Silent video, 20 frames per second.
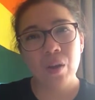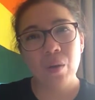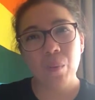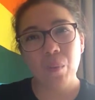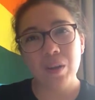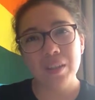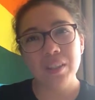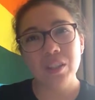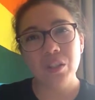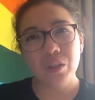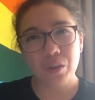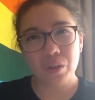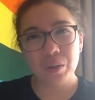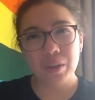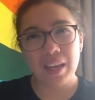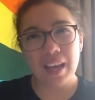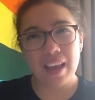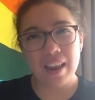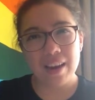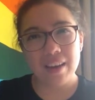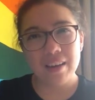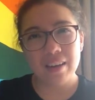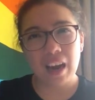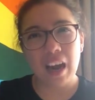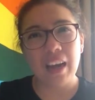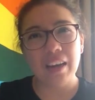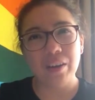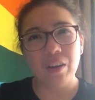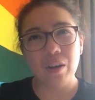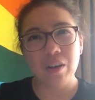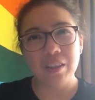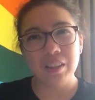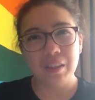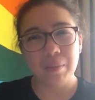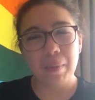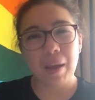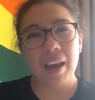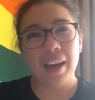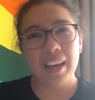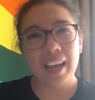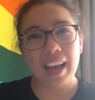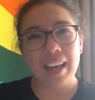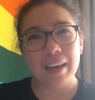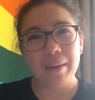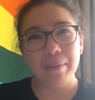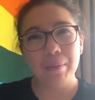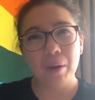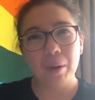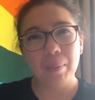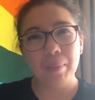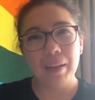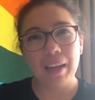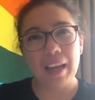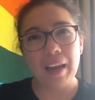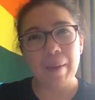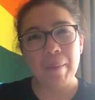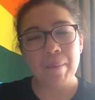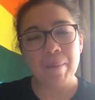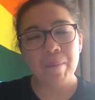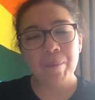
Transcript: once you do get diagnosed and medicated properly,